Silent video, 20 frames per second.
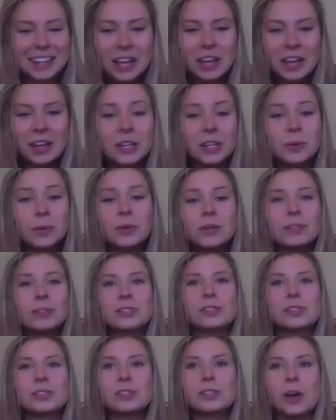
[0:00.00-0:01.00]
you were
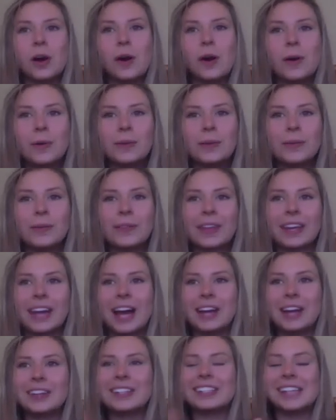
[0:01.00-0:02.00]
so like,
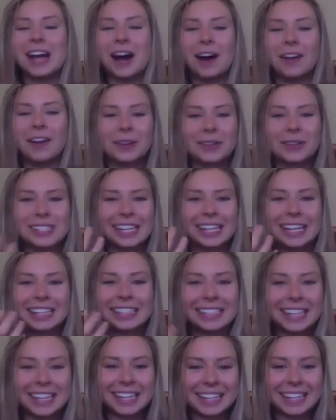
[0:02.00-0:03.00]
I could tell there was like a
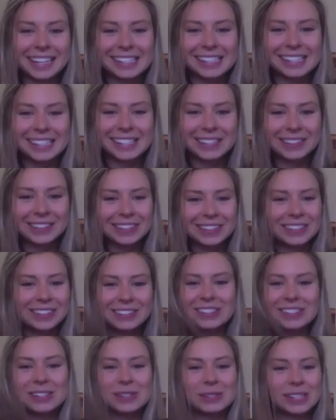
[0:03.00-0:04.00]
giddiness in you, and you
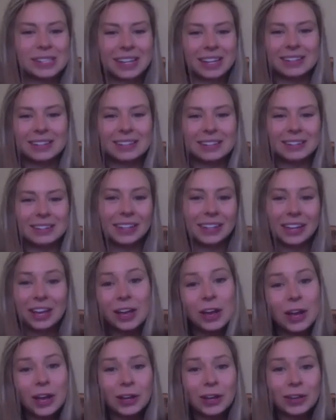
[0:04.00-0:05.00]
just said, you're like,
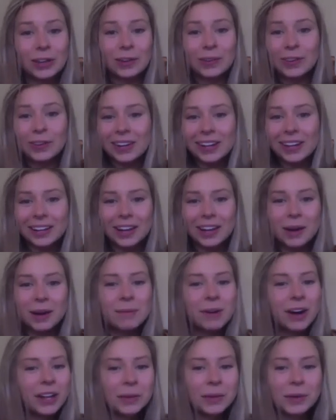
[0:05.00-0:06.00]
you didn't
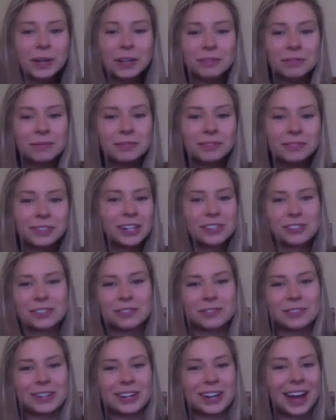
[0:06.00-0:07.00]
come all the way from
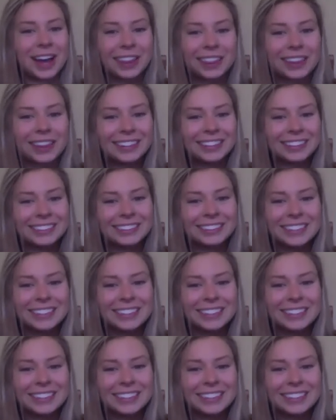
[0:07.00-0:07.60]
Fraser for nothing.